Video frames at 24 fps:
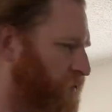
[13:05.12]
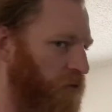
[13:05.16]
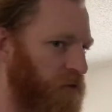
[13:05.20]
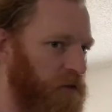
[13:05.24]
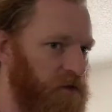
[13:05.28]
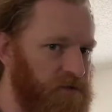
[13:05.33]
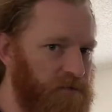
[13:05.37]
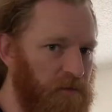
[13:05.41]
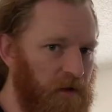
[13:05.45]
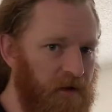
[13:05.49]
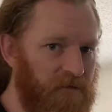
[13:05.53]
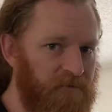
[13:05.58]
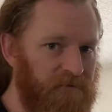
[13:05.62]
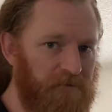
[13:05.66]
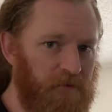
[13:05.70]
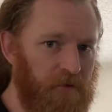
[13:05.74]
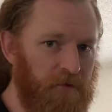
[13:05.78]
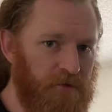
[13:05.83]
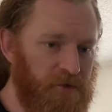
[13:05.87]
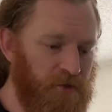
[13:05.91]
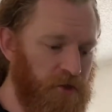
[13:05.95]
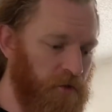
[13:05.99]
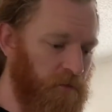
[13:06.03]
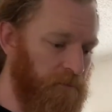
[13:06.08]
towards my
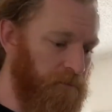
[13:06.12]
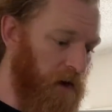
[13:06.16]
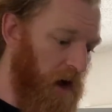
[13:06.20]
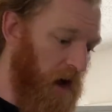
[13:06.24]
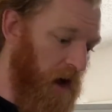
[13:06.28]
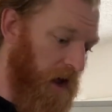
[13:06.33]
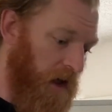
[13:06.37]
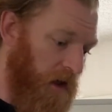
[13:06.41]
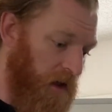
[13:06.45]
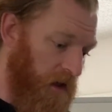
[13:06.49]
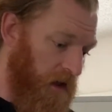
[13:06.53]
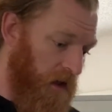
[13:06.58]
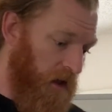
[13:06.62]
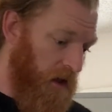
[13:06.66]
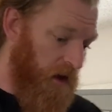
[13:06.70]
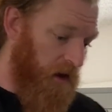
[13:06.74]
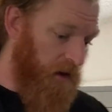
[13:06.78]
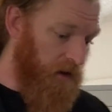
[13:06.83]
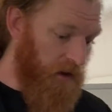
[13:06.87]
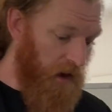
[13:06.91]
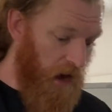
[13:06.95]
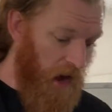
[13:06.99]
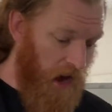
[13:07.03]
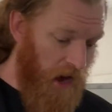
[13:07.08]
future by
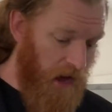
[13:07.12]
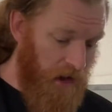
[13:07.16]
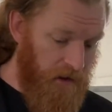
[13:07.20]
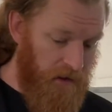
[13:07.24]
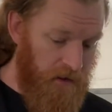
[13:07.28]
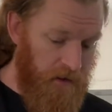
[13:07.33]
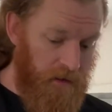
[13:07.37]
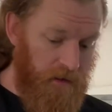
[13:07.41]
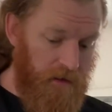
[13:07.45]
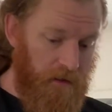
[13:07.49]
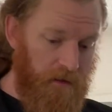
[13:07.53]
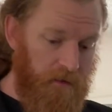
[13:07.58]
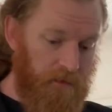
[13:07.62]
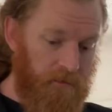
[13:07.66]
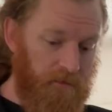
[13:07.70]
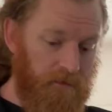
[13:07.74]
not